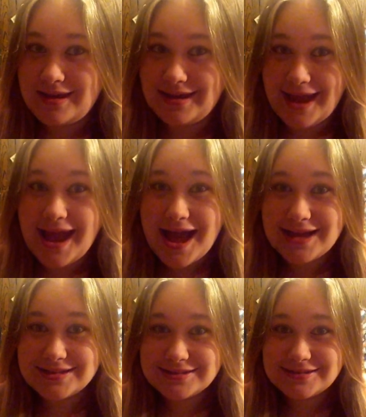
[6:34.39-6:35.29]
yeah.
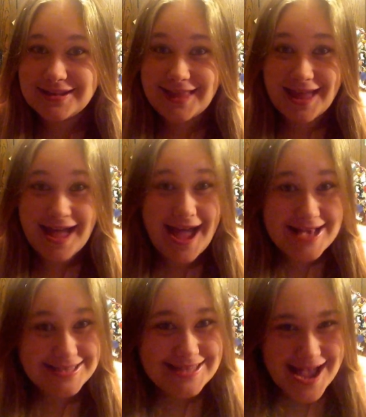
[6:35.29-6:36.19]

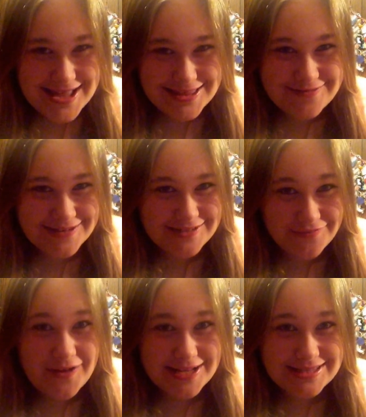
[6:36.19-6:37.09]
I said there was a
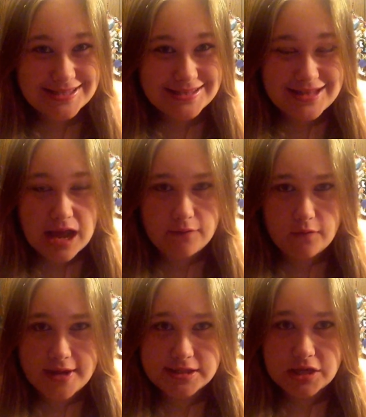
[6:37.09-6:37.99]
voice, not a
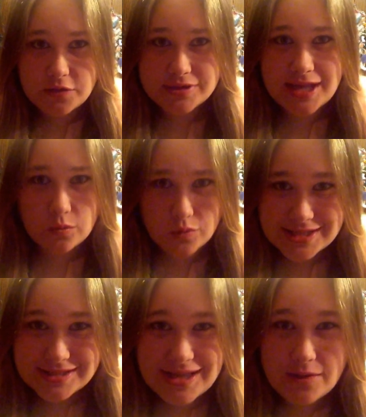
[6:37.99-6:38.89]
voice. There was like
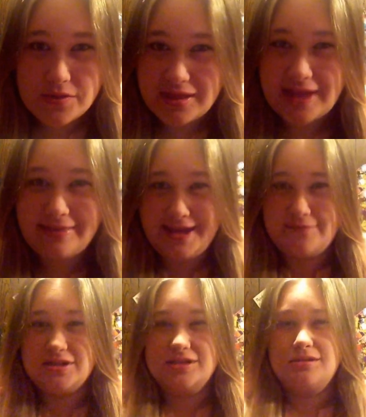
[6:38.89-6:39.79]
rustling with like
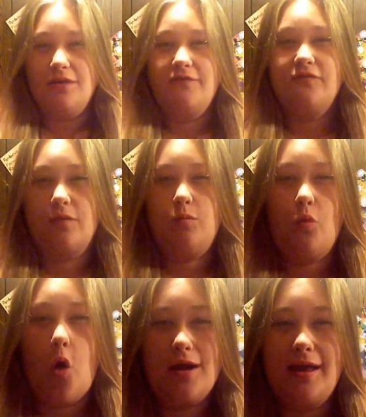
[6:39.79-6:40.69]
leaves and stuff from
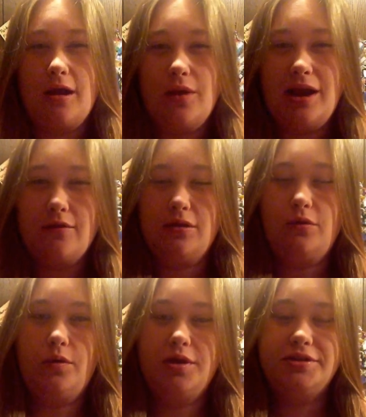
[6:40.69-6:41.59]
walking or whatever in the
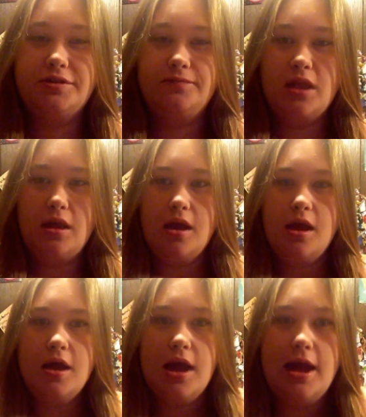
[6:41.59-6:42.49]
woods.
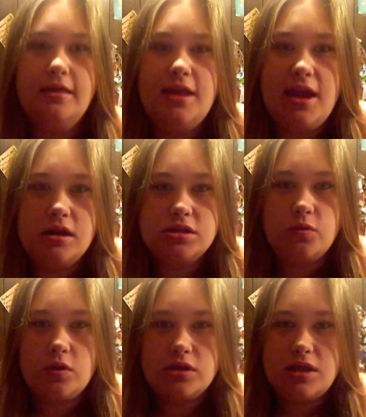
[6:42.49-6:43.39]
And then, so
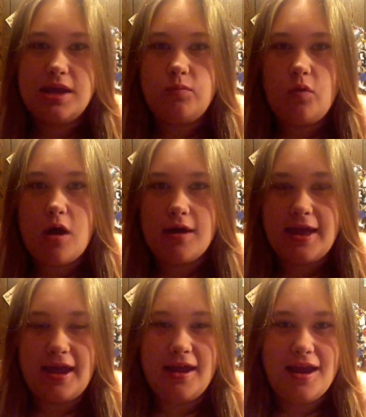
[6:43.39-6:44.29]
we keep
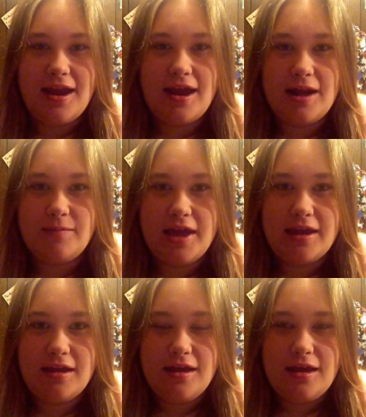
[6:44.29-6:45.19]
walking, and I'm
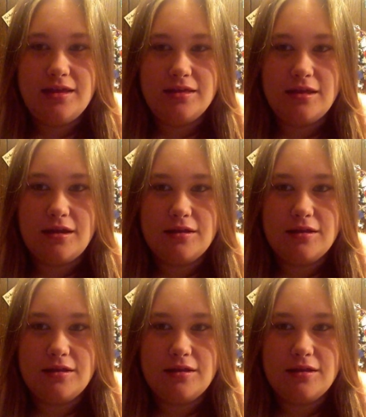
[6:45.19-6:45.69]
like, and